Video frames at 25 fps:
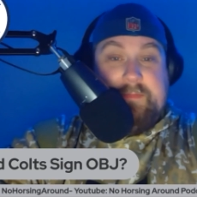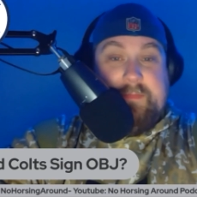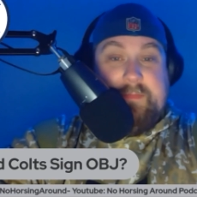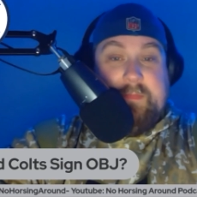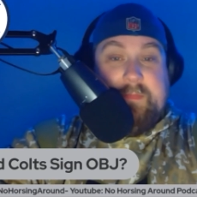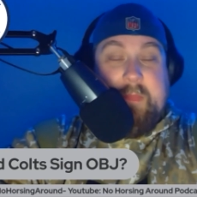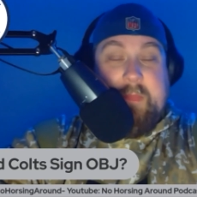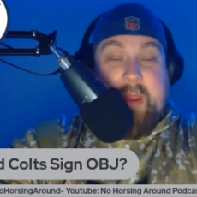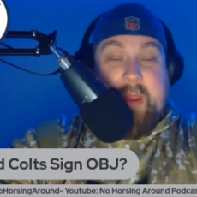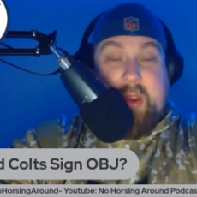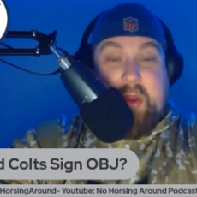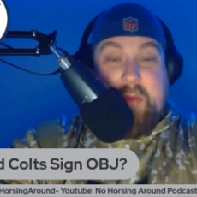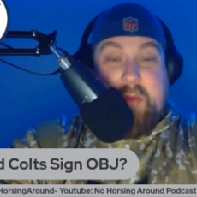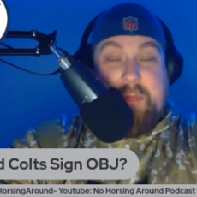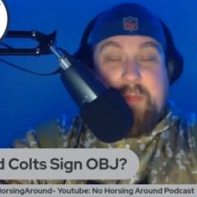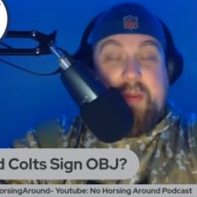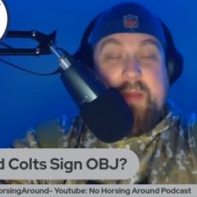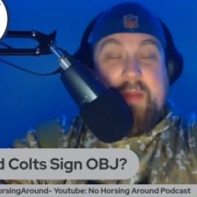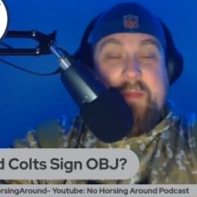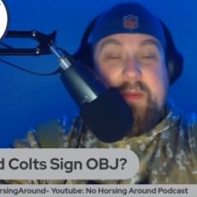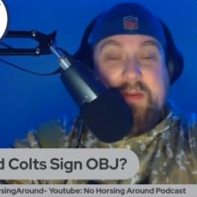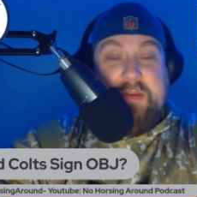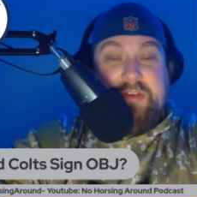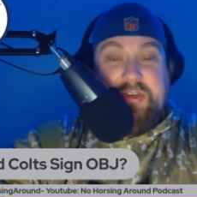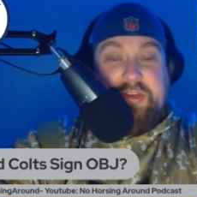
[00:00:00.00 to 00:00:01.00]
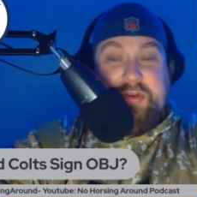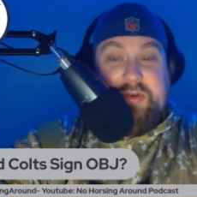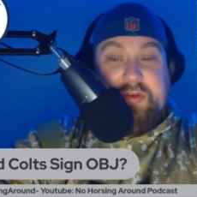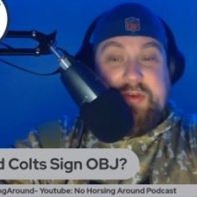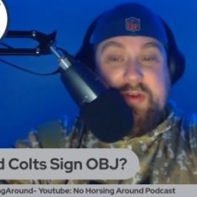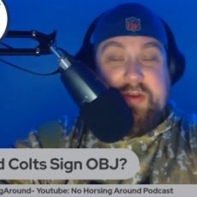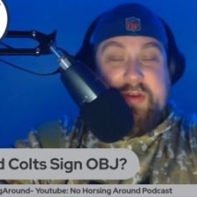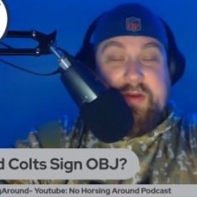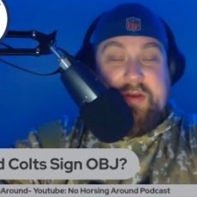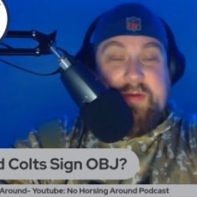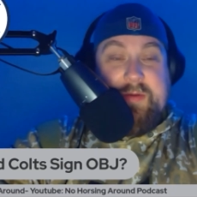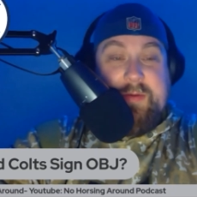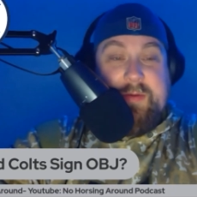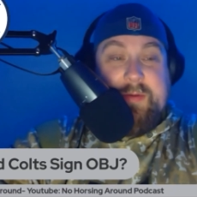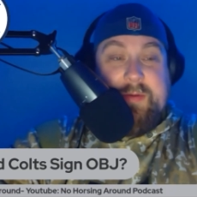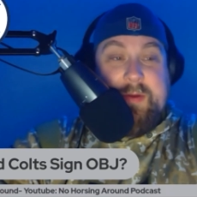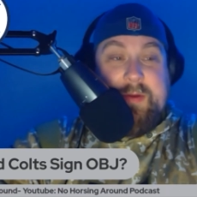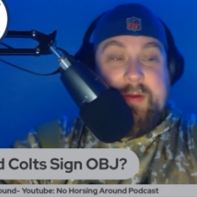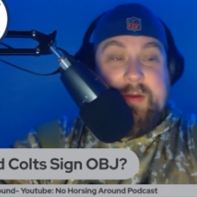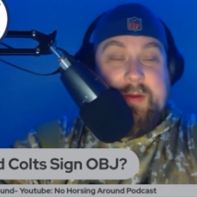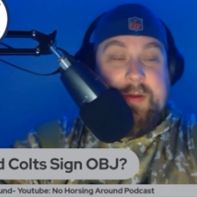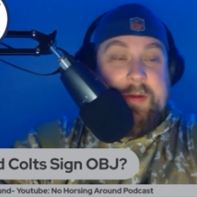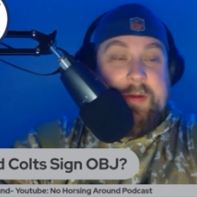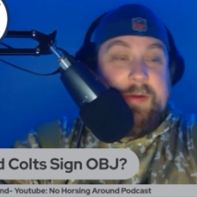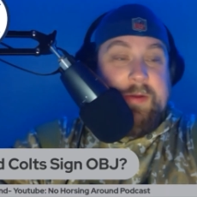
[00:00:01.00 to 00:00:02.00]
Michael Pittman Jr.,
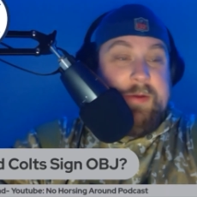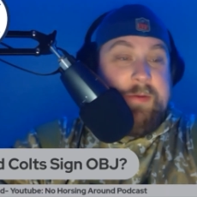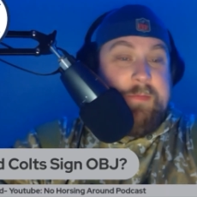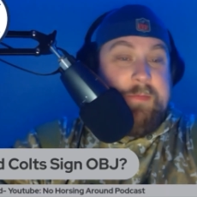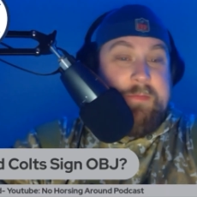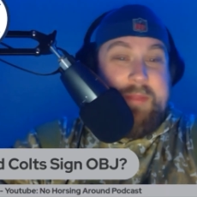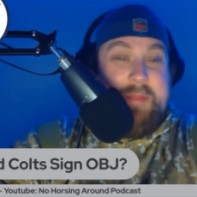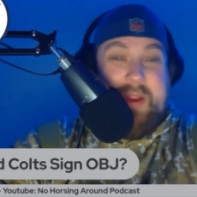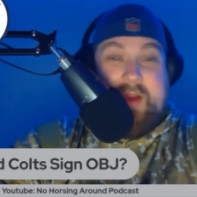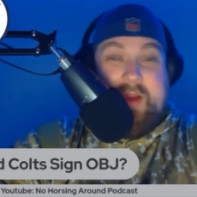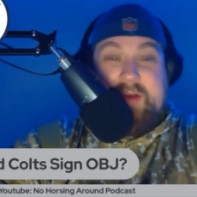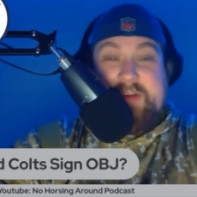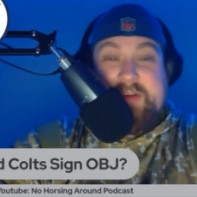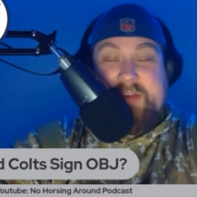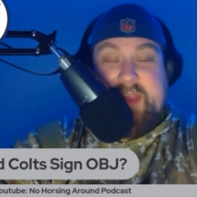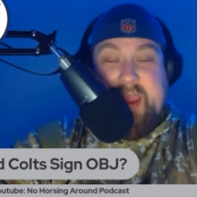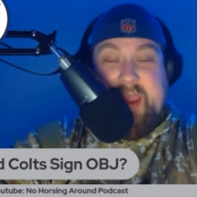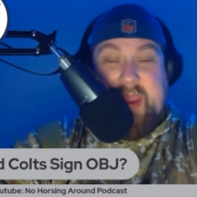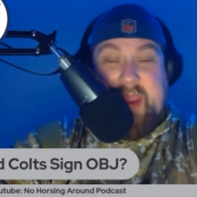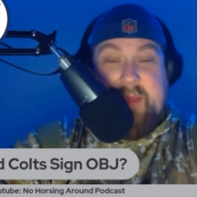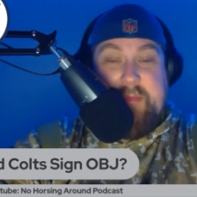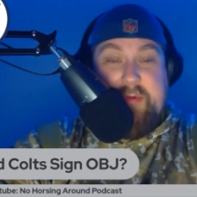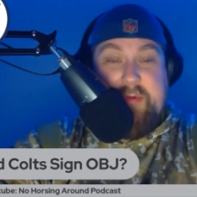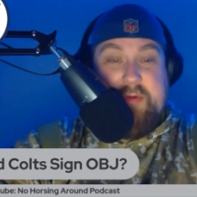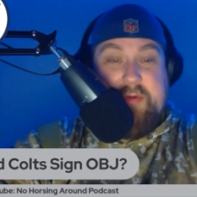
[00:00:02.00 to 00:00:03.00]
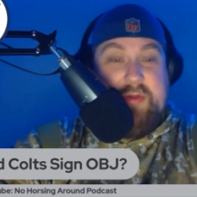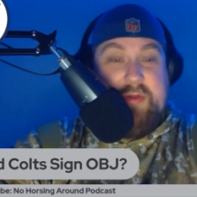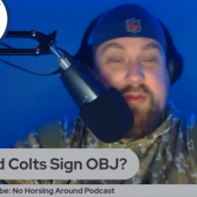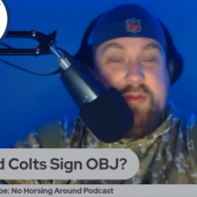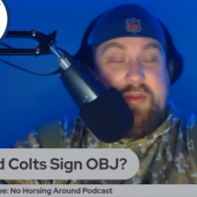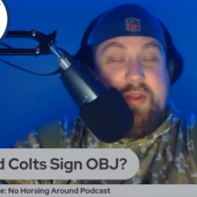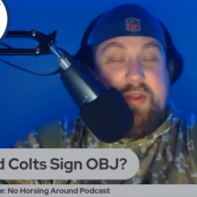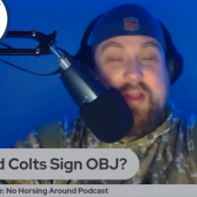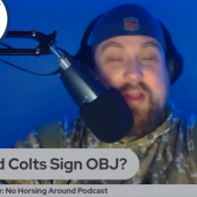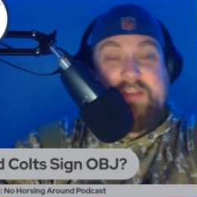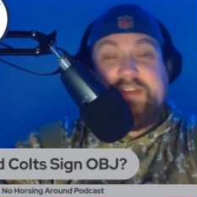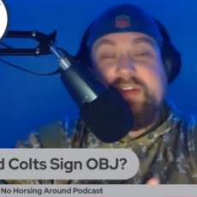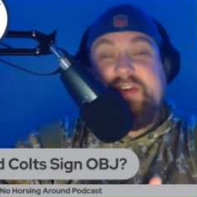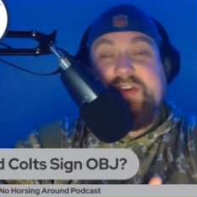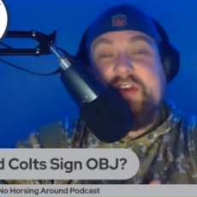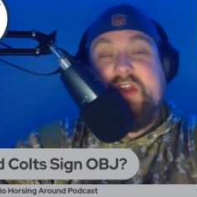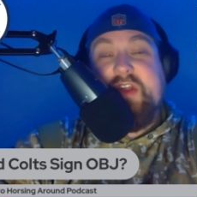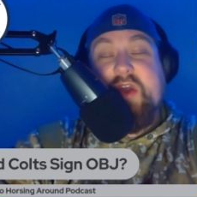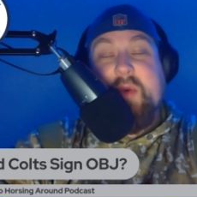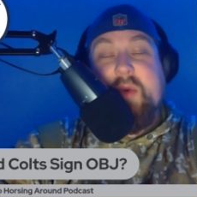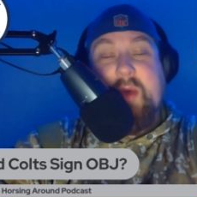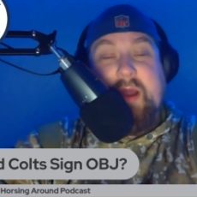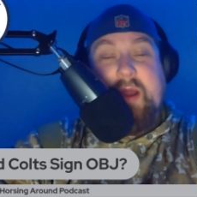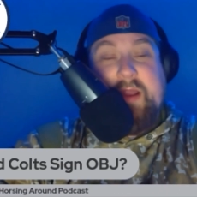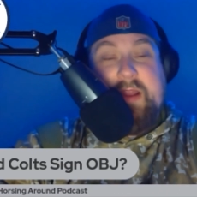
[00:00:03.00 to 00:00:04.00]
Parris Campbell, who you guys
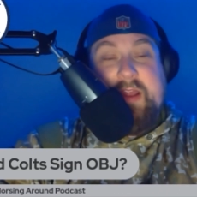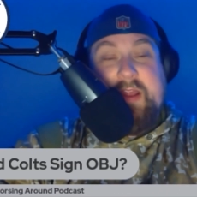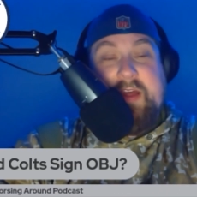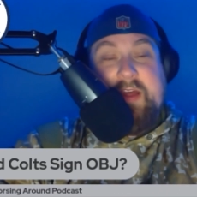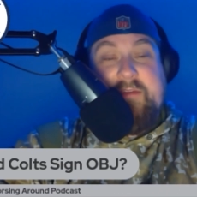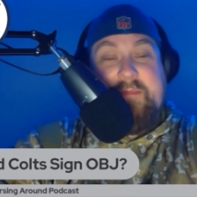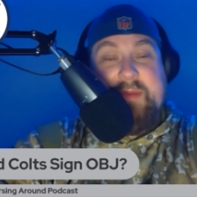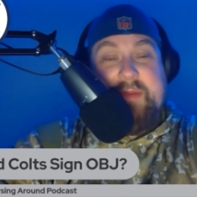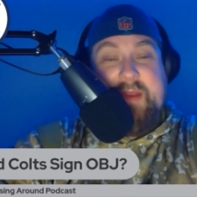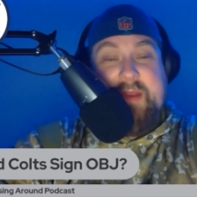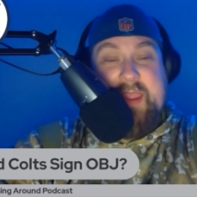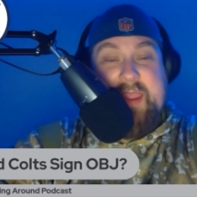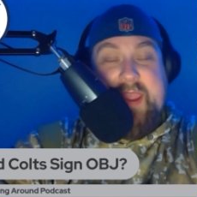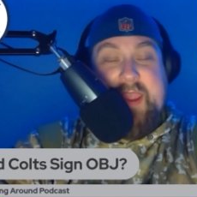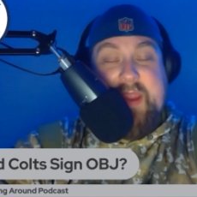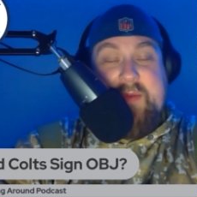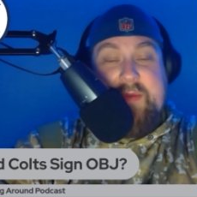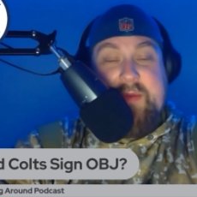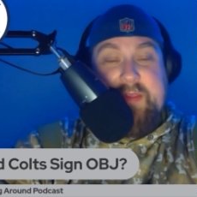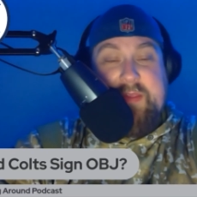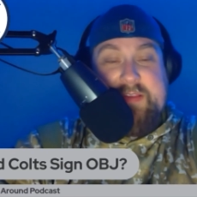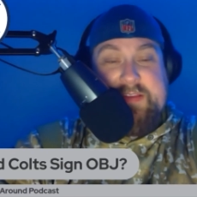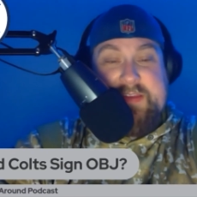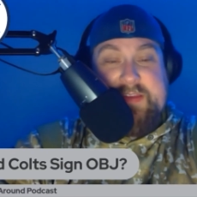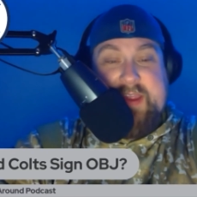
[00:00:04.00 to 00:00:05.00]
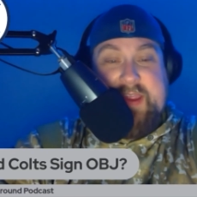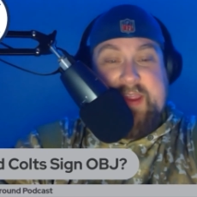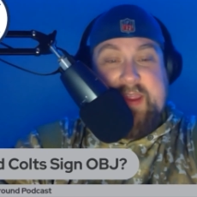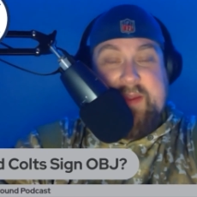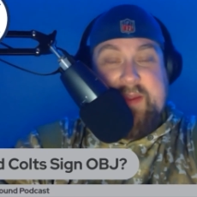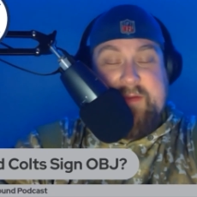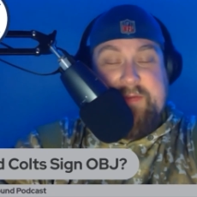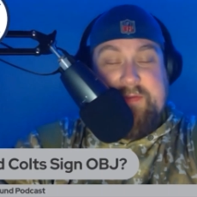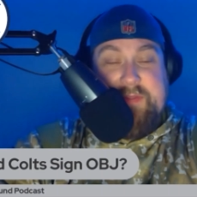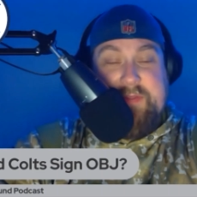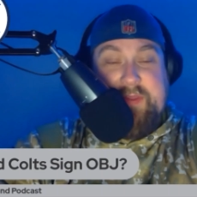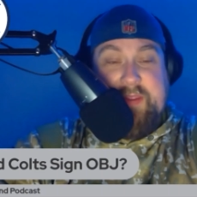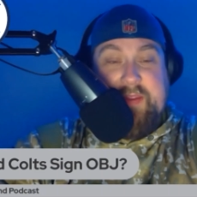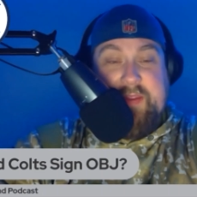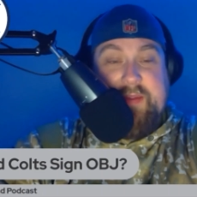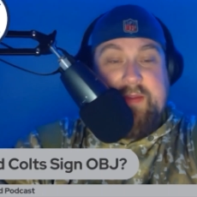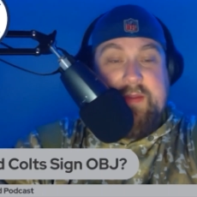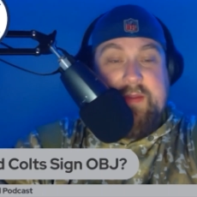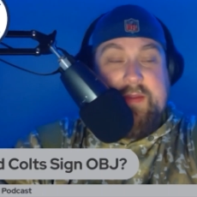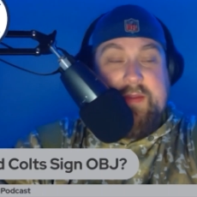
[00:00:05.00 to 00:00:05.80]
know I love, but he can't really stay healthy.